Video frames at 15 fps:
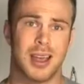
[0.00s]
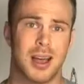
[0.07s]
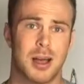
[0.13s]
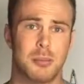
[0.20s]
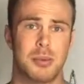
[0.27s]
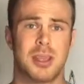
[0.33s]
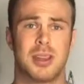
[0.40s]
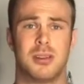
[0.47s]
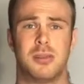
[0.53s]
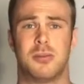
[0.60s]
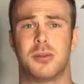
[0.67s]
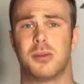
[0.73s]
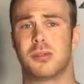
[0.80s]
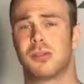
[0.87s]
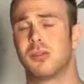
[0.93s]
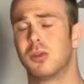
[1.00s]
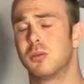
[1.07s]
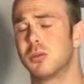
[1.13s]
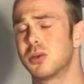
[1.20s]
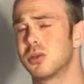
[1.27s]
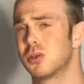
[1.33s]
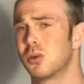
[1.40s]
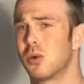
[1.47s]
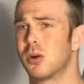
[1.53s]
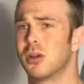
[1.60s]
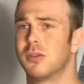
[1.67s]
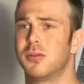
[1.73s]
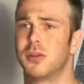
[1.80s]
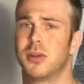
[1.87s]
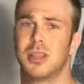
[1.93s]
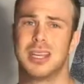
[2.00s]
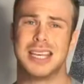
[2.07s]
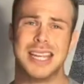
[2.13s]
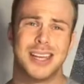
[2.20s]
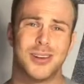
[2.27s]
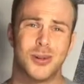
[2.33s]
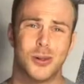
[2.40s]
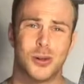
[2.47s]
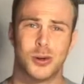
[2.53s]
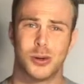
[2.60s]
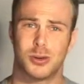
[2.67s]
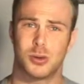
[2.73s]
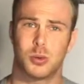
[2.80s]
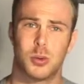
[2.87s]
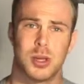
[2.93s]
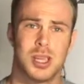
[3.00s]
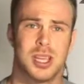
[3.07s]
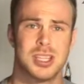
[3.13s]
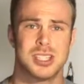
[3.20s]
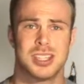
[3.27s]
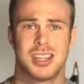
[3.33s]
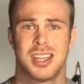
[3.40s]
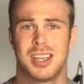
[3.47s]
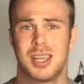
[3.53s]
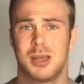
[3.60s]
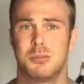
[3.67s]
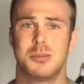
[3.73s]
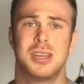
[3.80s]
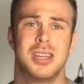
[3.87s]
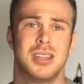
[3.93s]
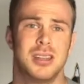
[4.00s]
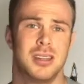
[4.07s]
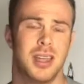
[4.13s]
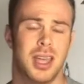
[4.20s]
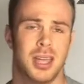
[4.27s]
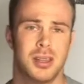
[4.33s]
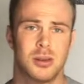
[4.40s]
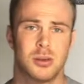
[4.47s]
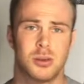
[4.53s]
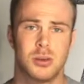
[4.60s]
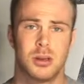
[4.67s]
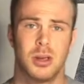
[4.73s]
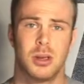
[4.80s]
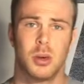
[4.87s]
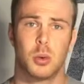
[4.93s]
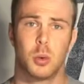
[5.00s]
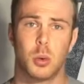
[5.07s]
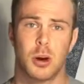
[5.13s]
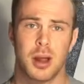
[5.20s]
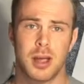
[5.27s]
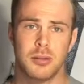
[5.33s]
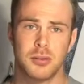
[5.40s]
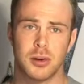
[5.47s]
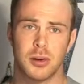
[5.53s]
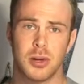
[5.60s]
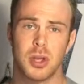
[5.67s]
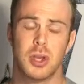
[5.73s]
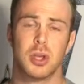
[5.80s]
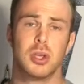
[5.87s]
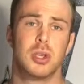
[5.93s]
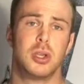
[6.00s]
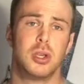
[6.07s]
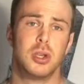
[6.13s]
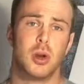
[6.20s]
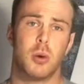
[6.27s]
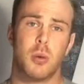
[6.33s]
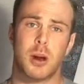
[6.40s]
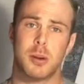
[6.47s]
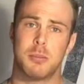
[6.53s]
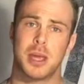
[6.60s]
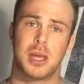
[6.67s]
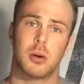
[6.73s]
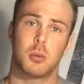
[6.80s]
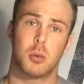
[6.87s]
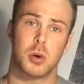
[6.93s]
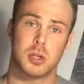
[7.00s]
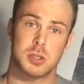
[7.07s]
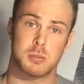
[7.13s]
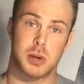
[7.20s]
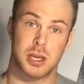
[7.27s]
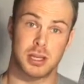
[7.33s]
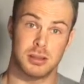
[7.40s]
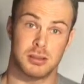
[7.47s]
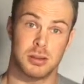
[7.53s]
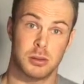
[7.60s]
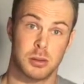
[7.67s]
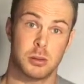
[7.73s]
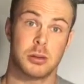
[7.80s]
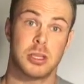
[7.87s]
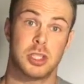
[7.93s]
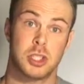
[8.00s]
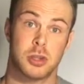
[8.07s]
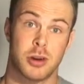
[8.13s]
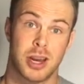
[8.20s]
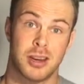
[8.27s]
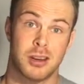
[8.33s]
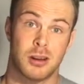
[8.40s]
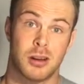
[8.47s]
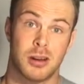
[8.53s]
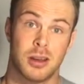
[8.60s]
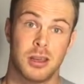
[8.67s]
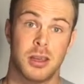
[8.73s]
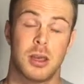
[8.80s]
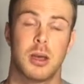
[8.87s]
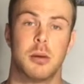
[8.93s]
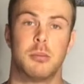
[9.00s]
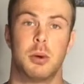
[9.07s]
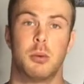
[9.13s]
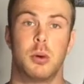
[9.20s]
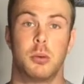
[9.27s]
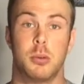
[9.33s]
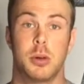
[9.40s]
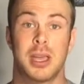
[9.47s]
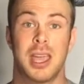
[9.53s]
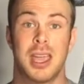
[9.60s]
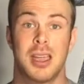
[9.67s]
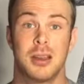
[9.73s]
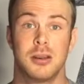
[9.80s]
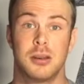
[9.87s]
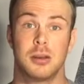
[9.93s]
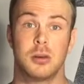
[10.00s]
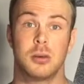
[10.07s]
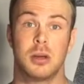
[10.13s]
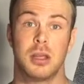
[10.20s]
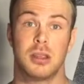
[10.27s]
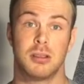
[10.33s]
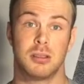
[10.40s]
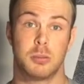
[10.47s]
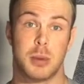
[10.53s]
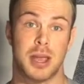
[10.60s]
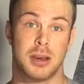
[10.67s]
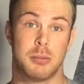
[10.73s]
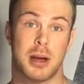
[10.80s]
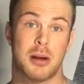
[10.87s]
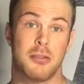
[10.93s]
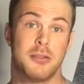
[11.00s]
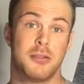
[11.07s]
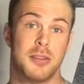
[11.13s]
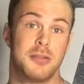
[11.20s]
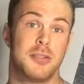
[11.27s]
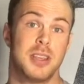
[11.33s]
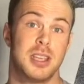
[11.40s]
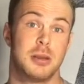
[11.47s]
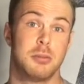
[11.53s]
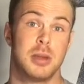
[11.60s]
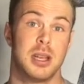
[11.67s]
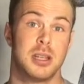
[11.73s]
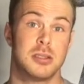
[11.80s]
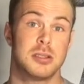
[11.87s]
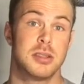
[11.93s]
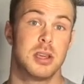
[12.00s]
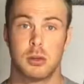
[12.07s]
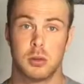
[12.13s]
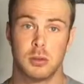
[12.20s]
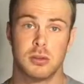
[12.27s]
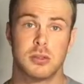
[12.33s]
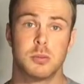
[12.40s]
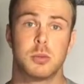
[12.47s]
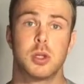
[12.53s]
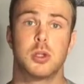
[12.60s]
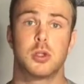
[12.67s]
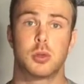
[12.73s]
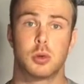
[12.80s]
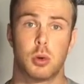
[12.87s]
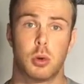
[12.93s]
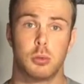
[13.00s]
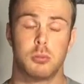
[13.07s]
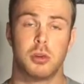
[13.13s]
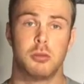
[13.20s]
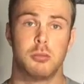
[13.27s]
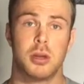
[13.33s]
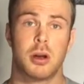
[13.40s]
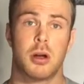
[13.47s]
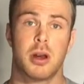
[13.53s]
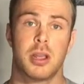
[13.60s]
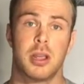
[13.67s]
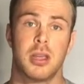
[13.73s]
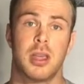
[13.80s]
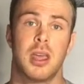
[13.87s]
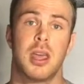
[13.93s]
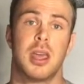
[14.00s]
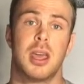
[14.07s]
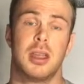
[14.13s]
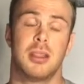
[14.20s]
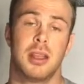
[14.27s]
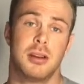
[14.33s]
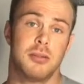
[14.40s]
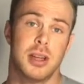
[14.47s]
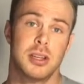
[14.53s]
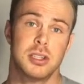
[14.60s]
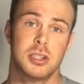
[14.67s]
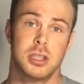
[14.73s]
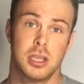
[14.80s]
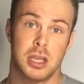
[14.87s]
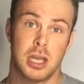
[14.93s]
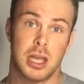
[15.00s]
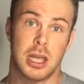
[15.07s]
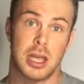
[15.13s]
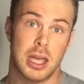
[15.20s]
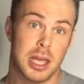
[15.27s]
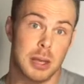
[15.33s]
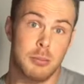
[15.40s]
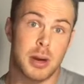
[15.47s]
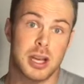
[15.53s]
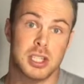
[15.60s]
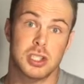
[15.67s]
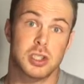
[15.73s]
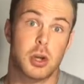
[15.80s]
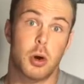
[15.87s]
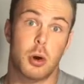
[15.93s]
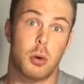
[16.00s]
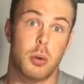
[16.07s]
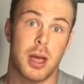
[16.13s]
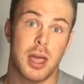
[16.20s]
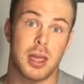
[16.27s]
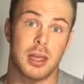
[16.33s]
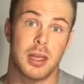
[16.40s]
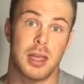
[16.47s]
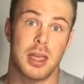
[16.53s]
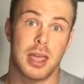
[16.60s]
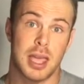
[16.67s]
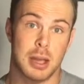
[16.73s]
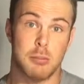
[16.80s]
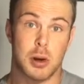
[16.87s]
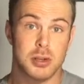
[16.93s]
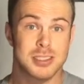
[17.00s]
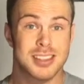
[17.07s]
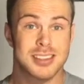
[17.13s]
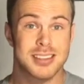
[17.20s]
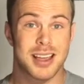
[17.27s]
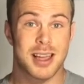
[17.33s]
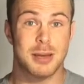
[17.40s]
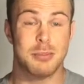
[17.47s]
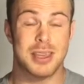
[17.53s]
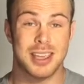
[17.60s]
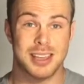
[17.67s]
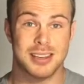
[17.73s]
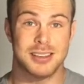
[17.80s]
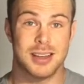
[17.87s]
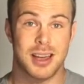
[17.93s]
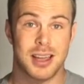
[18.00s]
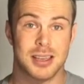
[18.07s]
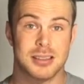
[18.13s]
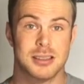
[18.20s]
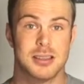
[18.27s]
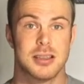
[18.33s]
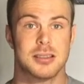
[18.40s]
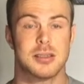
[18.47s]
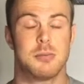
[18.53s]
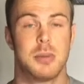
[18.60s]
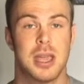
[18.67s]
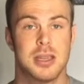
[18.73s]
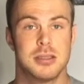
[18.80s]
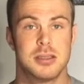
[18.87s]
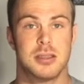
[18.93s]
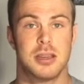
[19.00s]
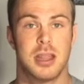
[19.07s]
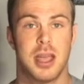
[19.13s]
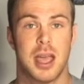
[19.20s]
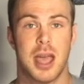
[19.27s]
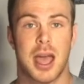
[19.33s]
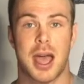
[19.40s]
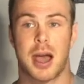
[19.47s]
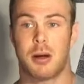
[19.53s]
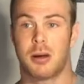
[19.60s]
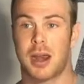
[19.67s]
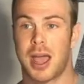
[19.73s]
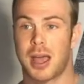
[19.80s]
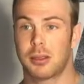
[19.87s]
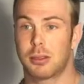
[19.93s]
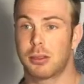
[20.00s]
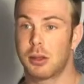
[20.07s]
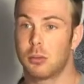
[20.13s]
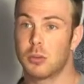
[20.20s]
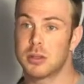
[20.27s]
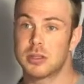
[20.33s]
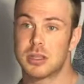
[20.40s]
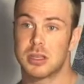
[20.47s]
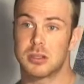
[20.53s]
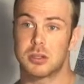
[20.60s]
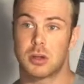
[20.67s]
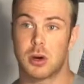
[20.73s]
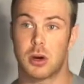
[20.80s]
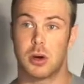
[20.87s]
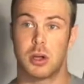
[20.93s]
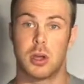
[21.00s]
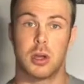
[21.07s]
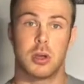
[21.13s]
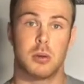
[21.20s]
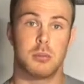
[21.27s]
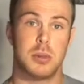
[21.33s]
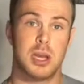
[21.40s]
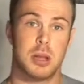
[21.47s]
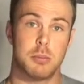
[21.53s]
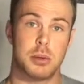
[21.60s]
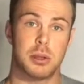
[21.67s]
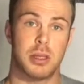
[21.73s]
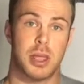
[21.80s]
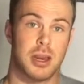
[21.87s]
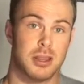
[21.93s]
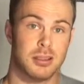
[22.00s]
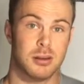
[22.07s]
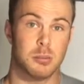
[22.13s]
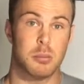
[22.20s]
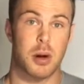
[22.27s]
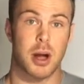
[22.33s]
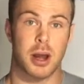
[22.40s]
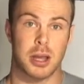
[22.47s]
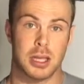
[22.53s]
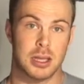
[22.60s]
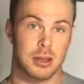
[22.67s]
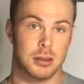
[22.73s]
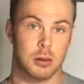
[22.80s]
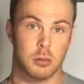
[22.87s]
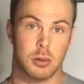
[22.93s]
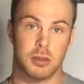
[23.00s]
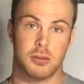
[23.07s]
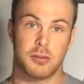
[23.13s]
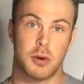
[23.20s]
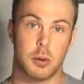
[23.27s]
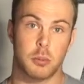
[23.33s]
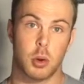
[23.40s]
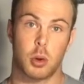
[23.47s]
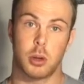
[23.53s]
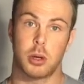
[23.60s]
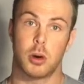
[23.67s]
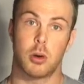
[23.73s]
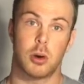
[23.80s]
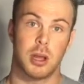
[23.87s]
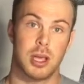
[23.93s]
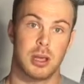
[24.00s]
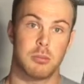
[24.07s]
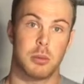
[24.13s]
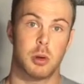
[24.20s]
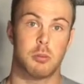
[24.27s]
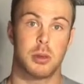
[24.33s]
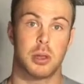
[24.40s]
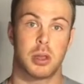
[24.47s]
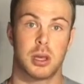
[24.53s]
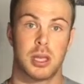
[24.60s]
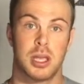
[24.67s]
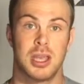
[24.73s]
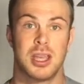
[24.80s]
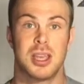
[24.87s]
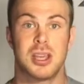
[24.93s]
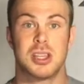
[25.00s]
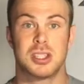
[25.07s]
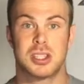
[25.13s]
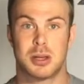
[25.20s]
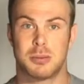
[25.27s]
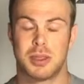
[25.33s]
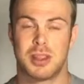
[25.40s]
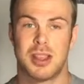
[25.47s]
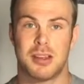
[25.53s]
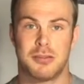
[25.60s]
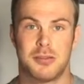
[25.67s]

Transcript: up and you feel super sore, you feel a niggle or a twinge in the hip, knee, ankle, wherever, you don't want to make it worse by continually training on it. But what we can do is spend about 15 minutes doing some controlled movement on it, and then eventually it might just go away. And most of the time it does. It's amazing how an athlete, once they start manipulating their body either with foam rolling or hip mobility, something that